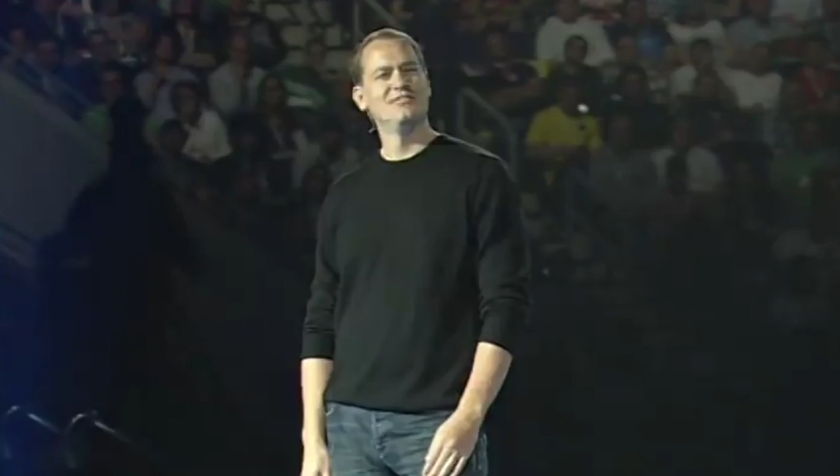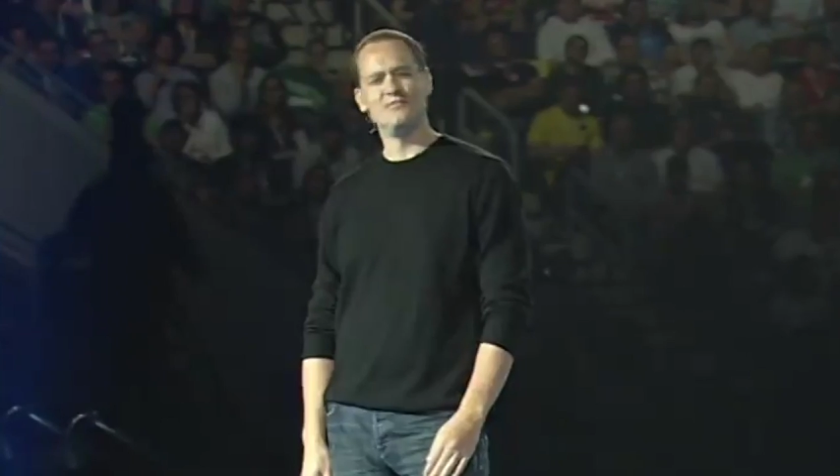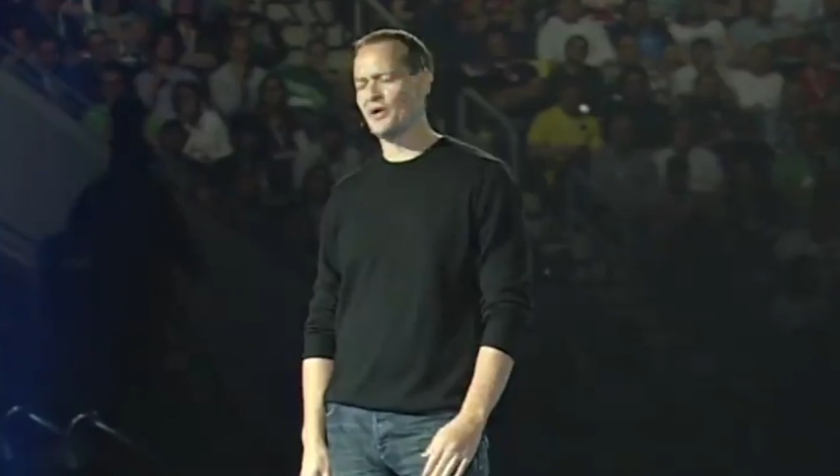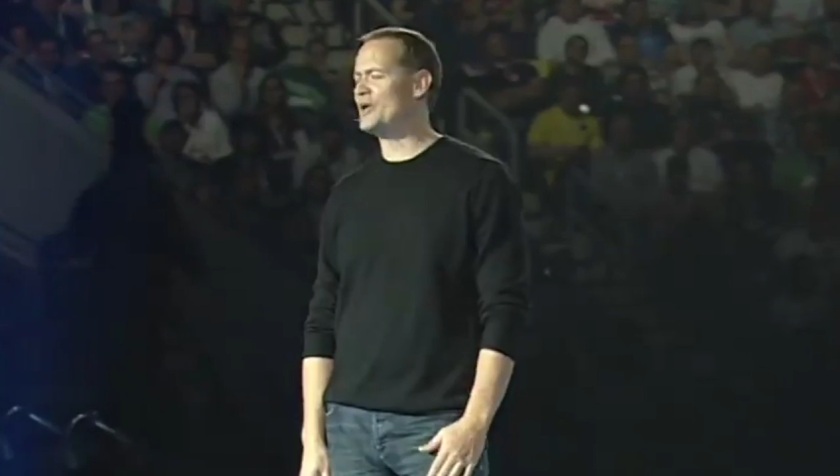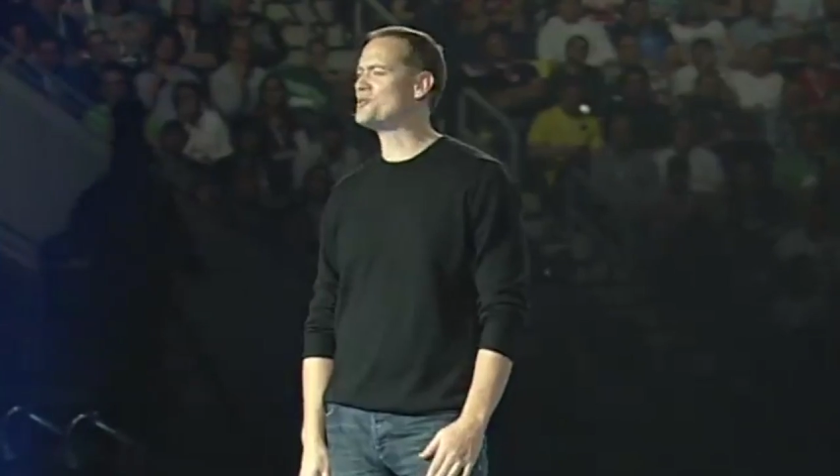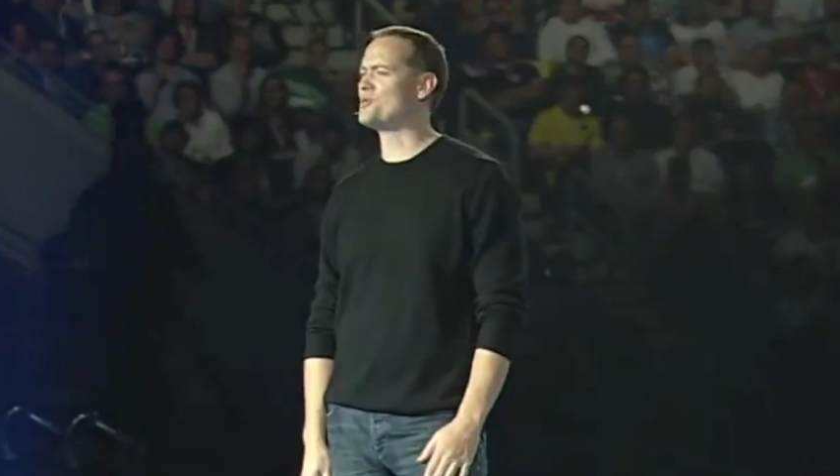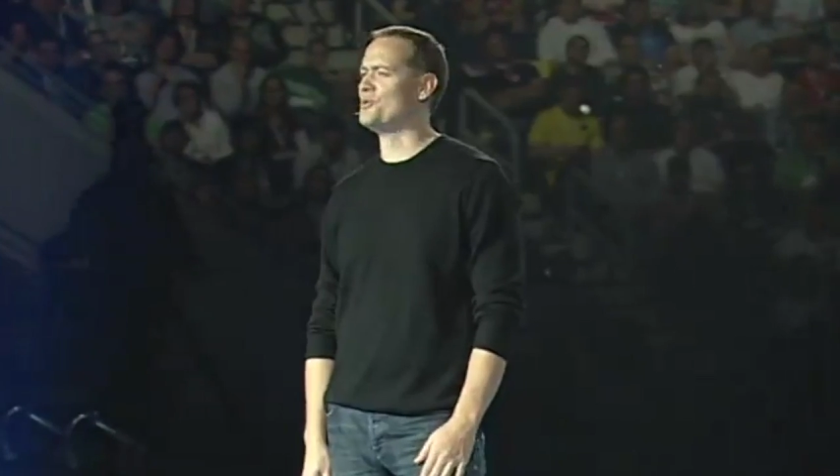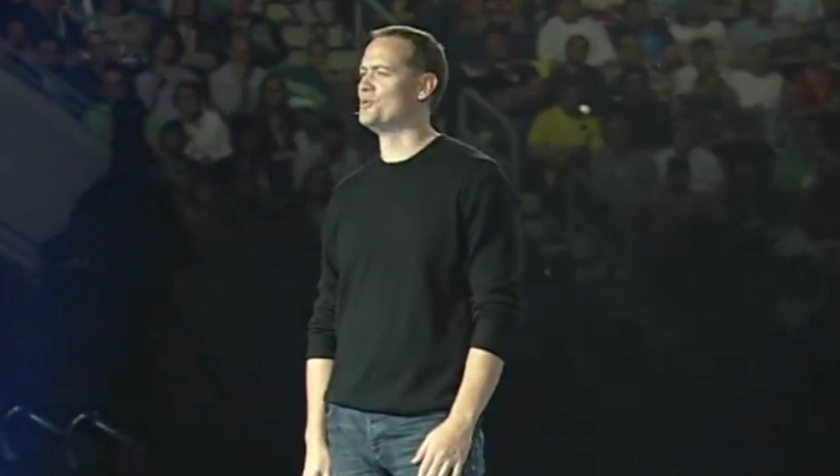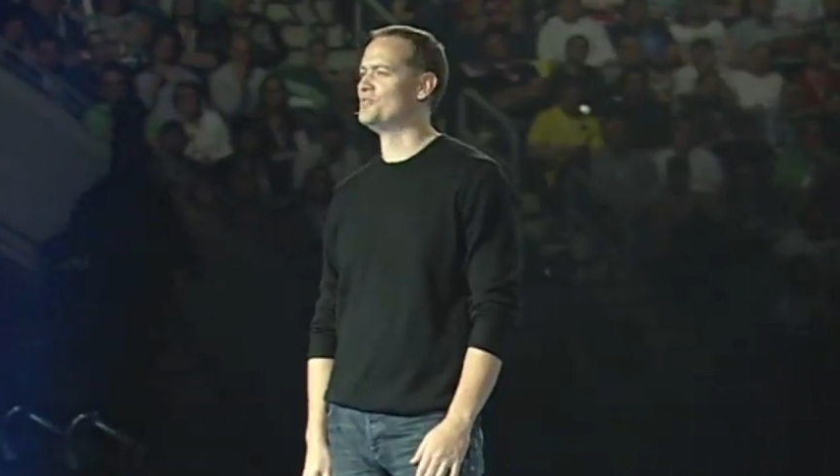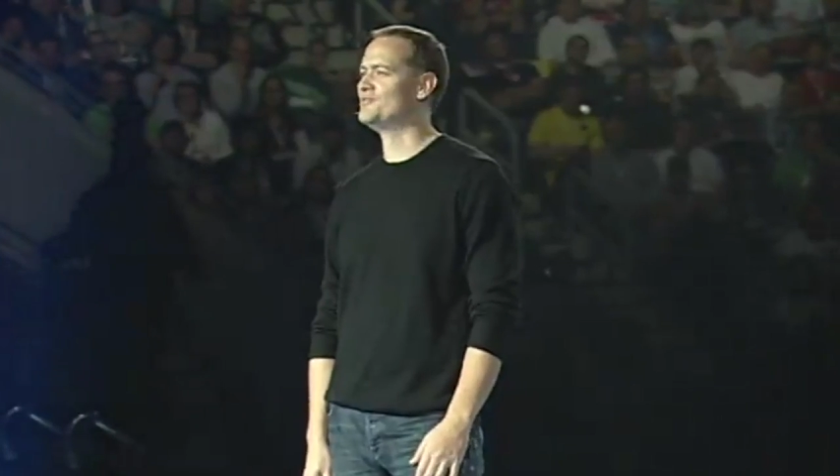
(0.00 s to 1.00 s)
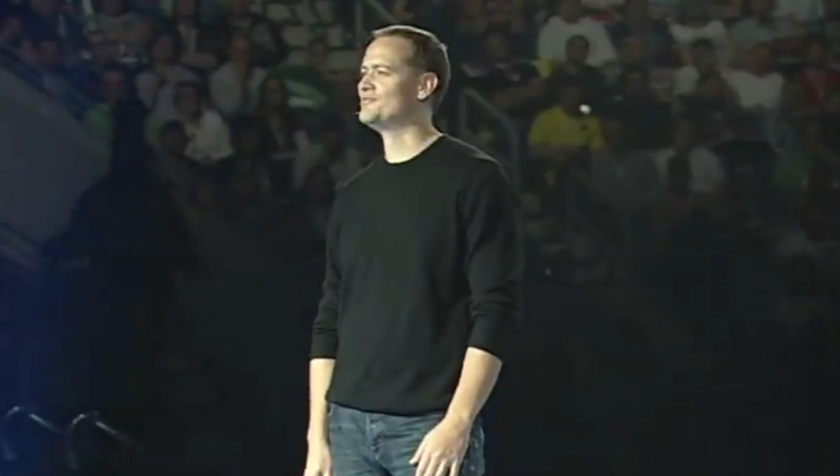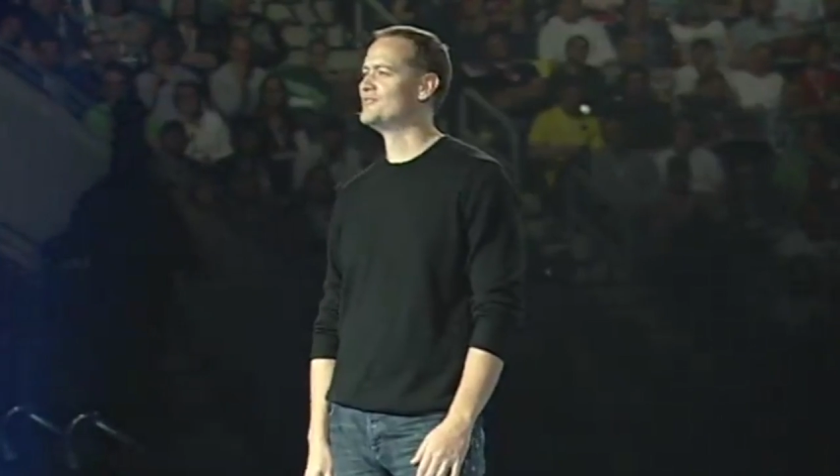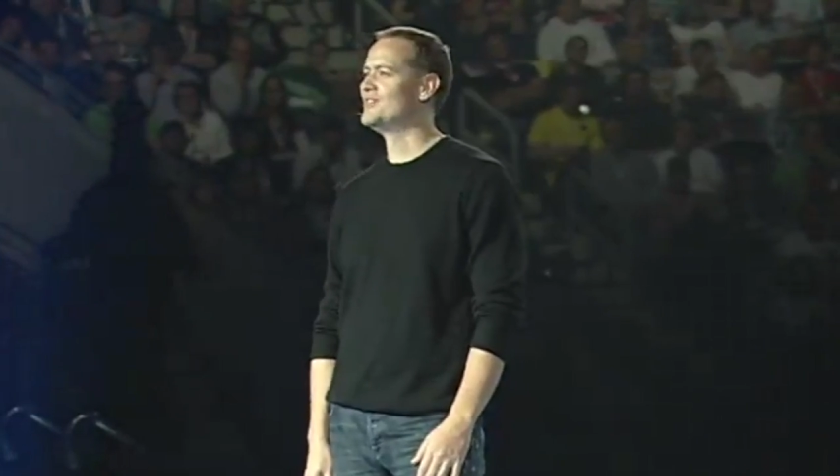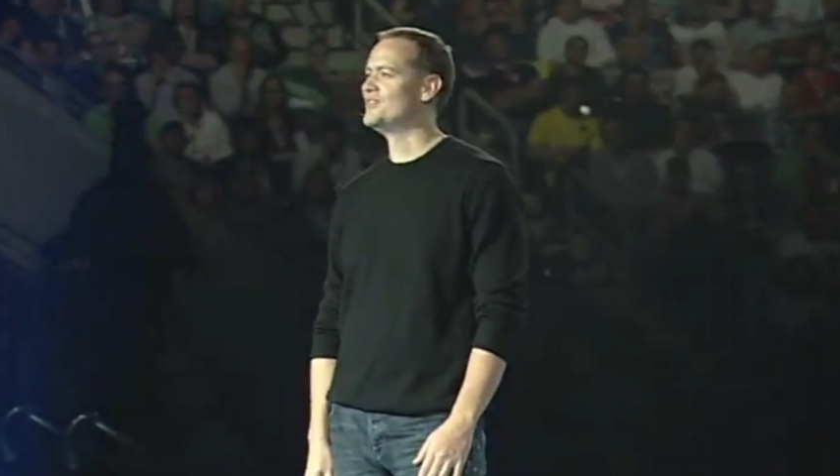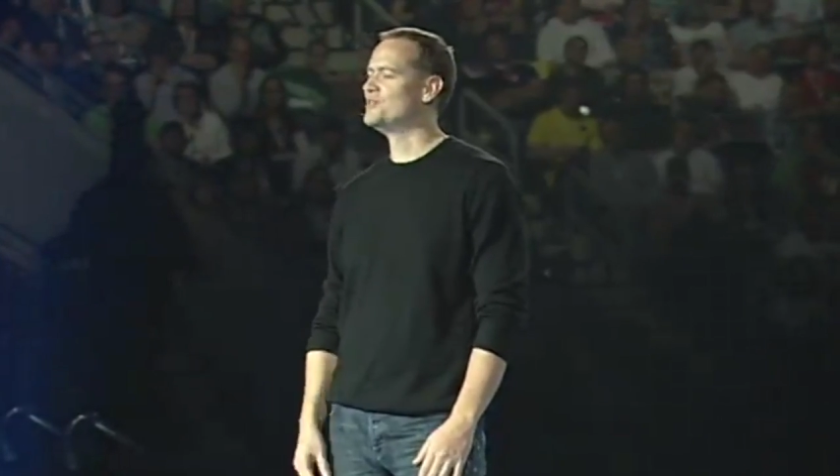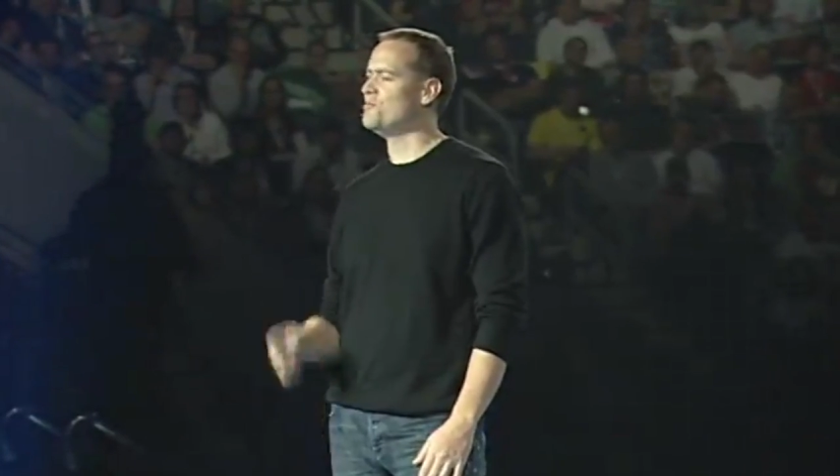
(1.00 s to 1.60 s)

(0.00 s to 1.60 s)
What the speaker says: Very true. The